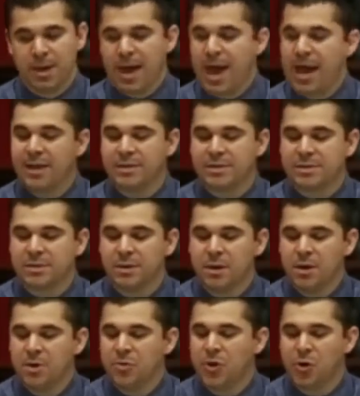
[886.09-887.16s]
Hence,
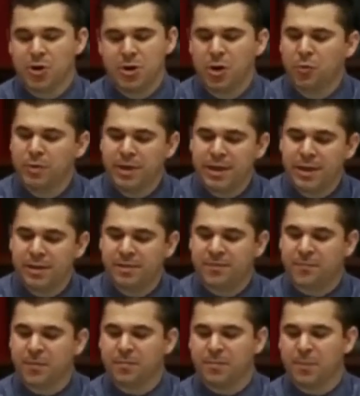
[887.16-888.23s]
there are no needs
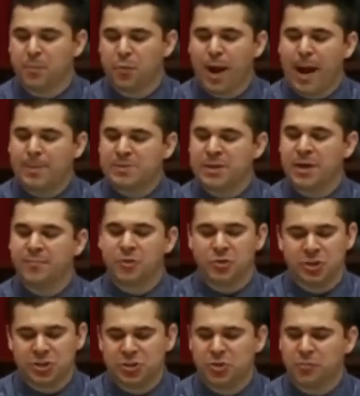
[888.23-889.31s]
for the props of
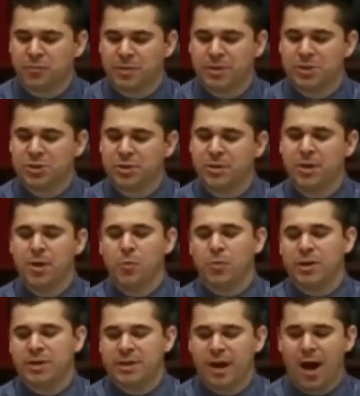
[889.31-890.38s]
traditional religion
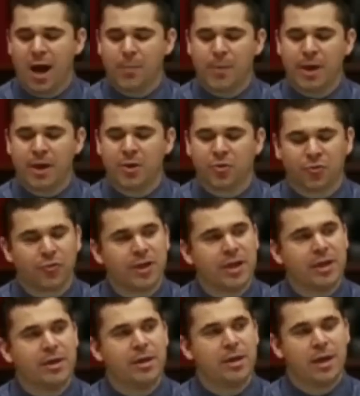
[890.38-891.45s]
with dogma and
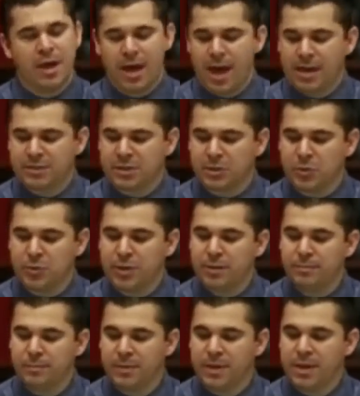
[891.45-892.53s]
creed
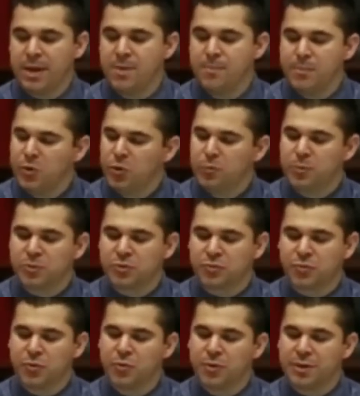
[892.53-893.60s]
excluded. Immutable
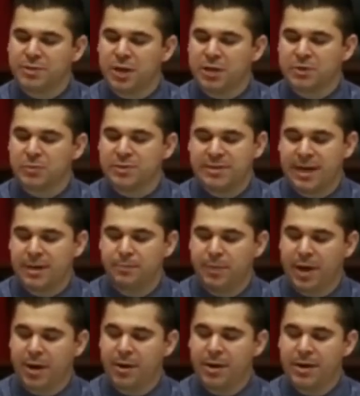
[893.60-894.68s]
truth is also dead and
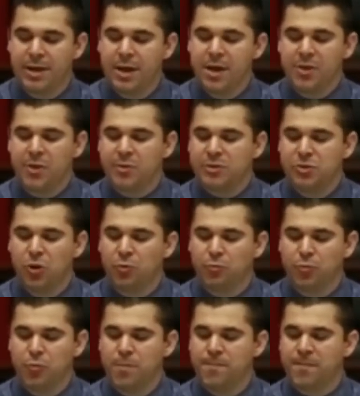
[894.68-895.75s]
buried. There's no
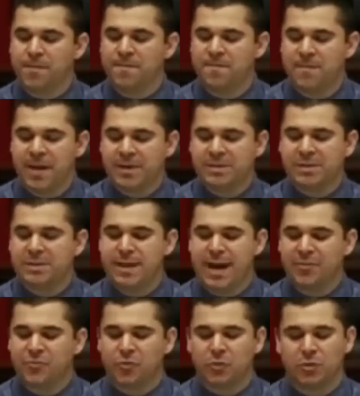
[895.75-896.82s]
room for fixed
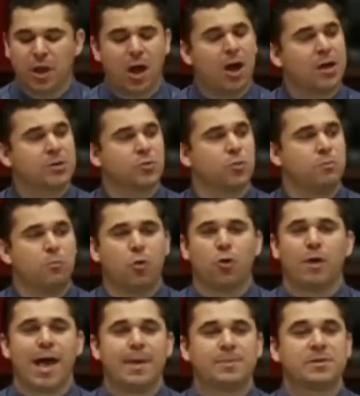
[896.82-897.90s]
natural laws or
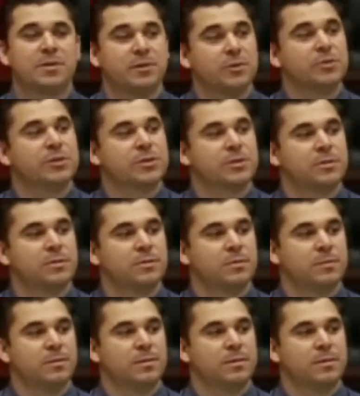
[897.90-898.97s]
moral absolutes.
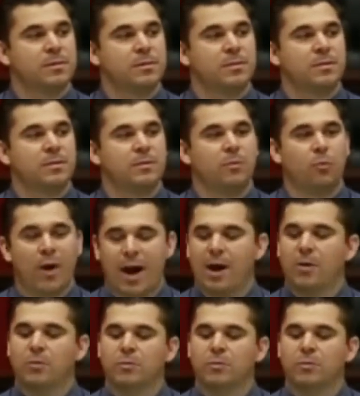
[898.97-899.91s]
Wow.